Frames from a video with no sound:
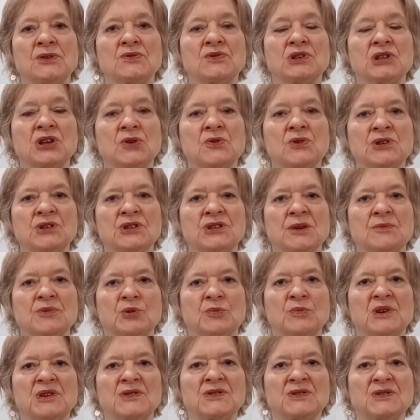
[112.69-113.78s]
lower stomach
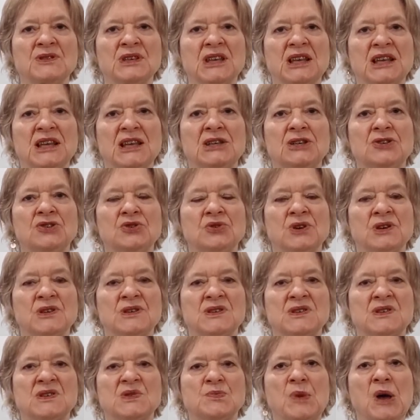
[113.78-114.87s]
muscles in towards
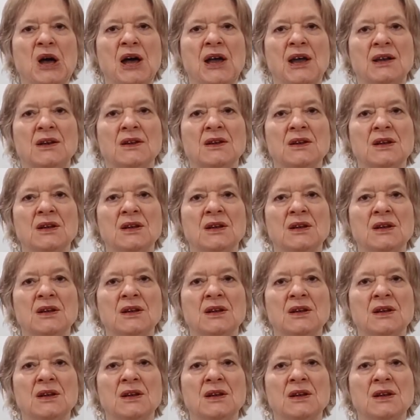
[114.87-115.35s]
the spine.